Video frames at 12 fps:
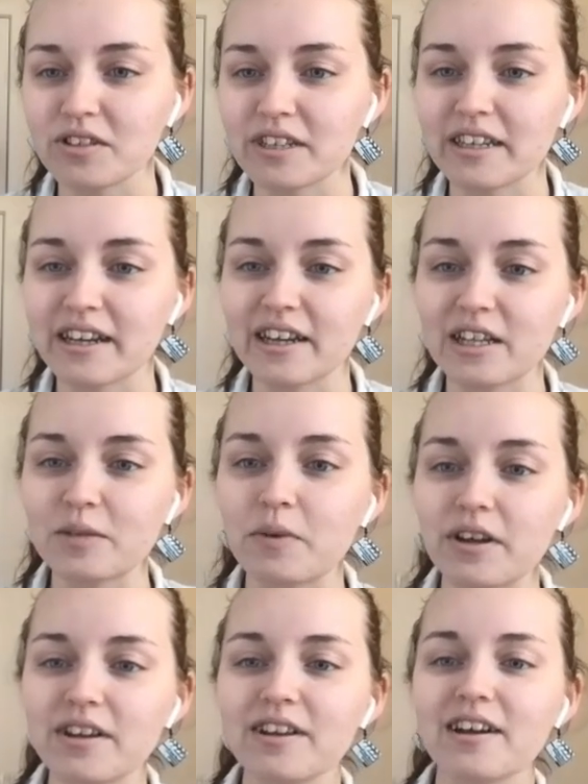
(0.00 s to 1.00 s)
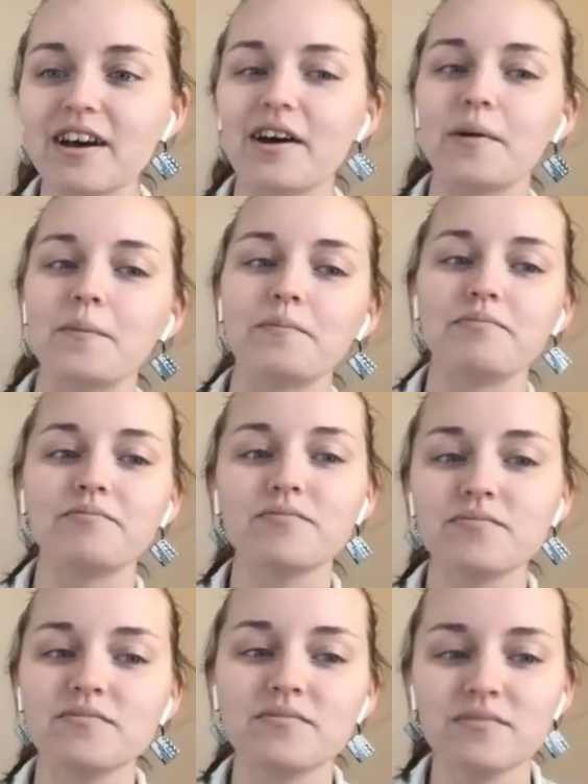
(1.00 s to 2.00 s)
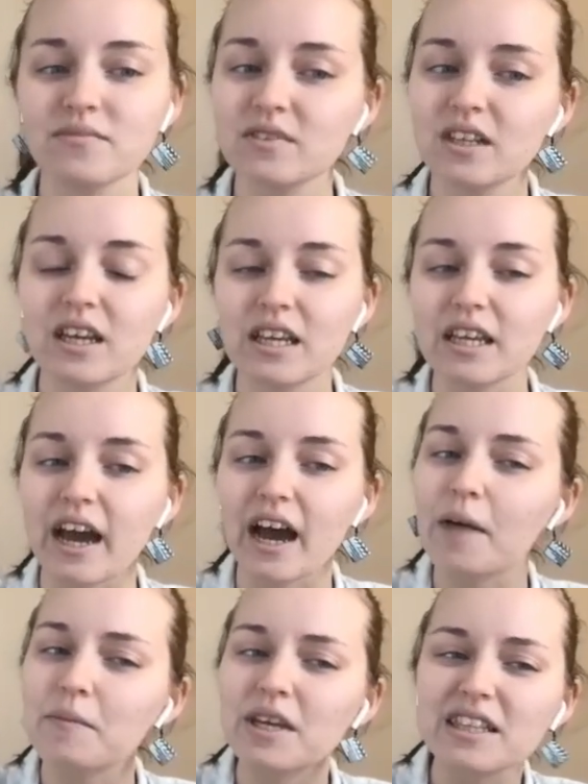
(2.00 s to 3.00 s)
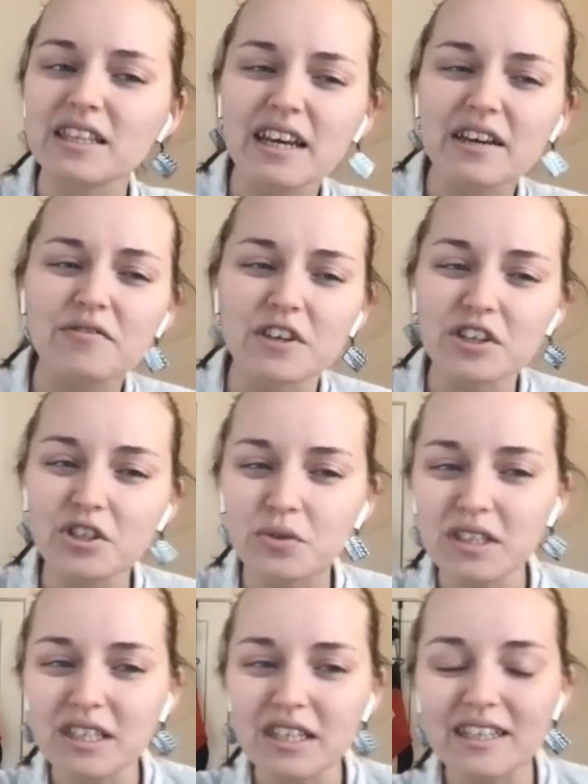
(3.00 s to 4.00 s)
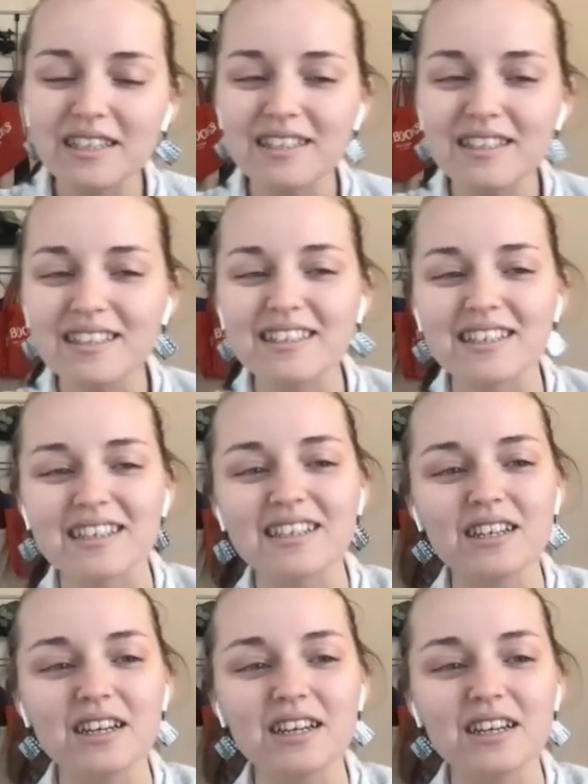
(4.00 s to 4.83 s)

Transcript: I guess. But yeah, I mean, like visually, the